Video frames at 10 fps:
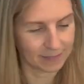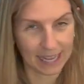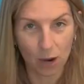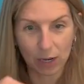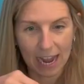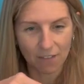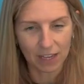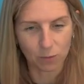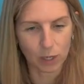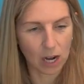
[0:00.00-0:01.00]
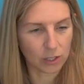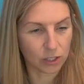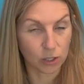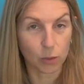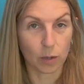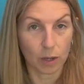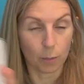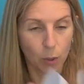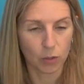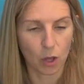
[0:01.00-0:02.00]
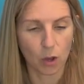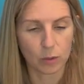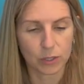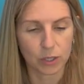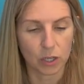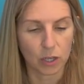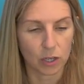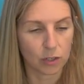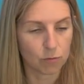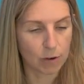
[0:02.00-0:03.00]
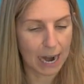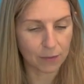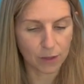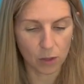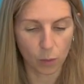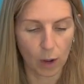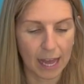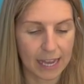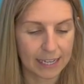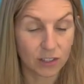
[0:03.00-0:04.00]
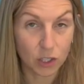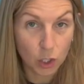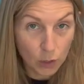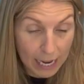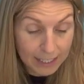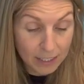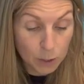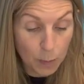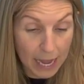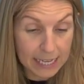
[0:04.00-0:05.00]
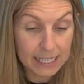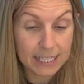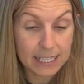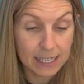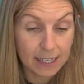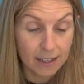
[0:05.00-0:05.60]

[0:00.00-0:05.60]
There we have it. And we're going to put those round the other way to create a space